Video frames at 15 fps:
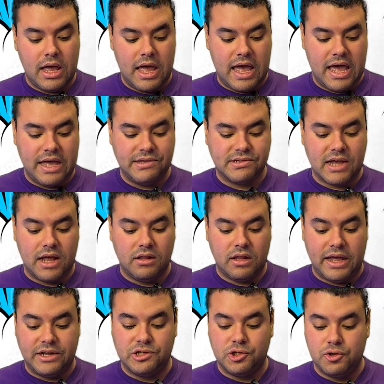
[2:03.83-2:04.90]
And he's got
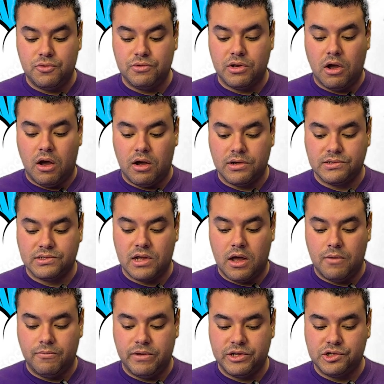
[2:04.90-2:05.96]
like two dogs,
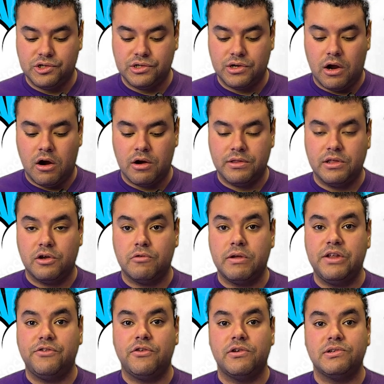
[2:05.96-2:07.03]
which are the
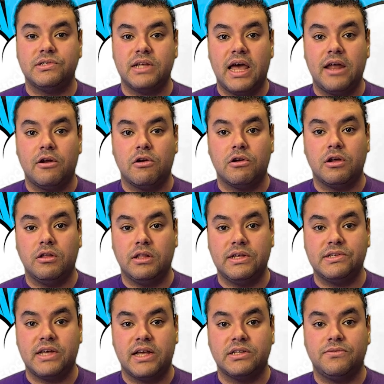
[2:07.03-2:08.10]
creatures that
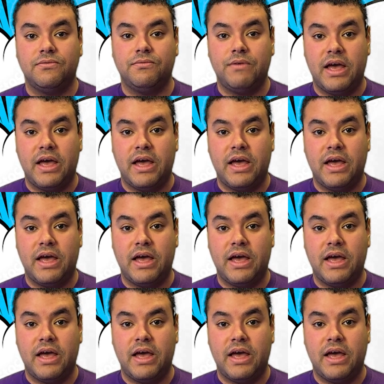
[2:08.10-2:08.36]
Hercules has